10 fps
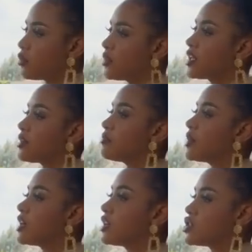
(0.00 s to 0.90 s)
we can
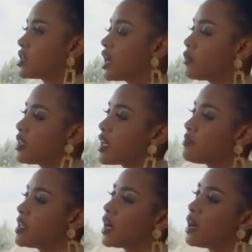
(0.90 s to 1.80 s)
merge, and how we can
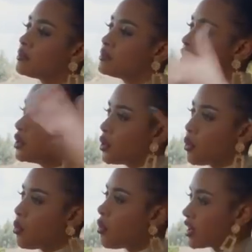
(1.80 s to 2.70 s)
become
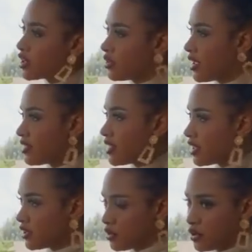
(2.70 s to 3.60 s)
one great thing,
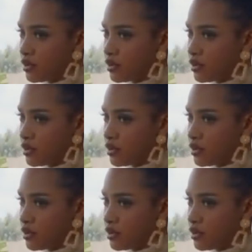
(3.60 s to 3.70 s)
you know.